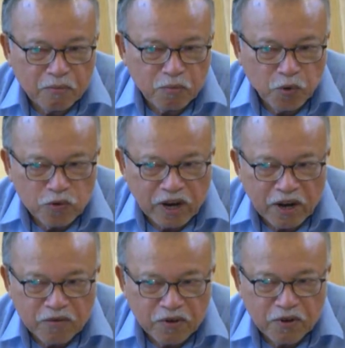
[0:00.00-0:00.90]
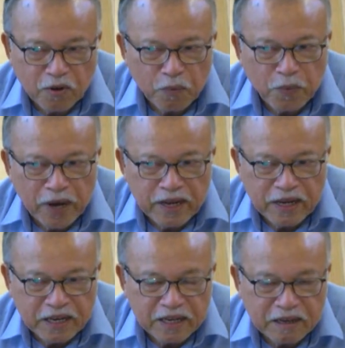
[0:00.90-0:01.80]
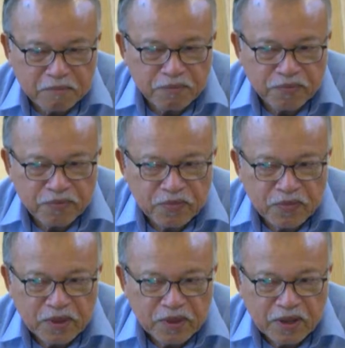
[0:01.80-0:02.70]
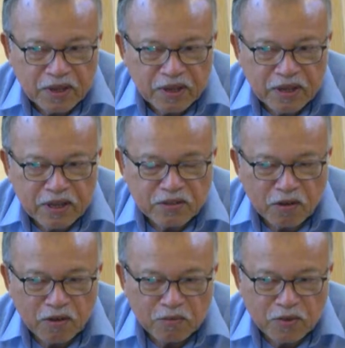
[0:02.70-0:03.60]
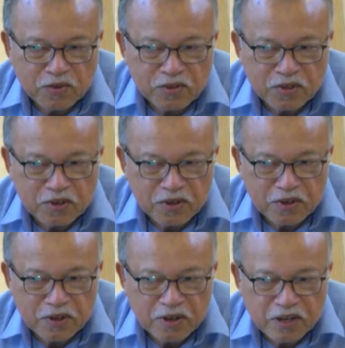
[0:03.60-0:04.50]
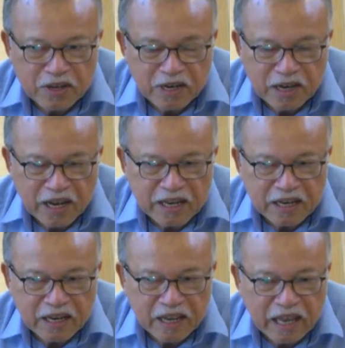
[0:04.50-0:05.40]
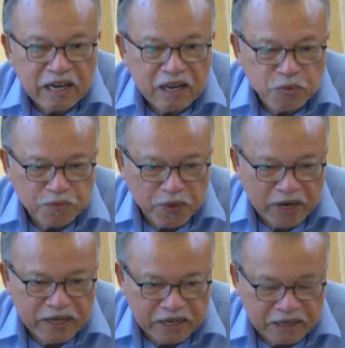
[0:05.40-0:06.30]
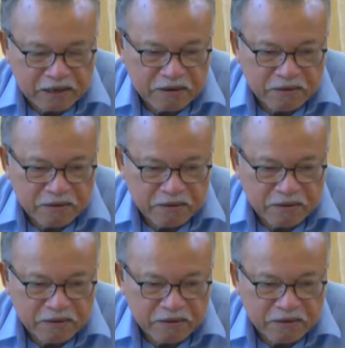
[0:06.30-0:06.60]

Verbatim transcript: book cover or binding is almost like Arabic binding.